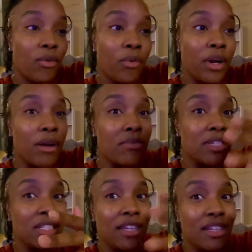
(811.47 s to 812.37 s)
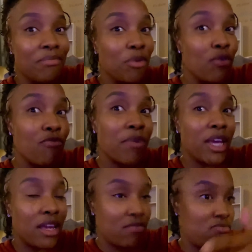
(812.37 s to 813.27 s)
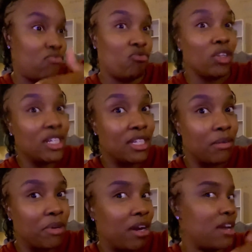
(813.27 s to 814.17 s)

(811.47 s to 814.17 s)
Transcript: when I was seeing movement, it was really something there.